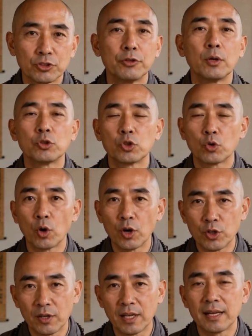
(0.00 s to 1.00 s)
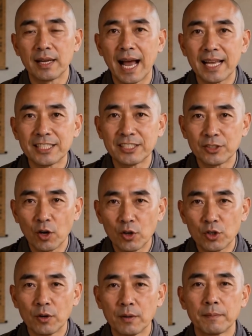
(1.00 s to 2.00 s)
feels stronger and lasts
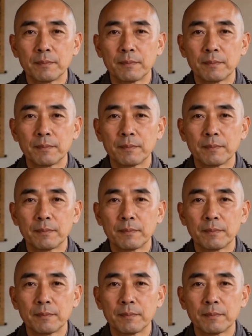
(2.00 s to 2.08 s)
longer.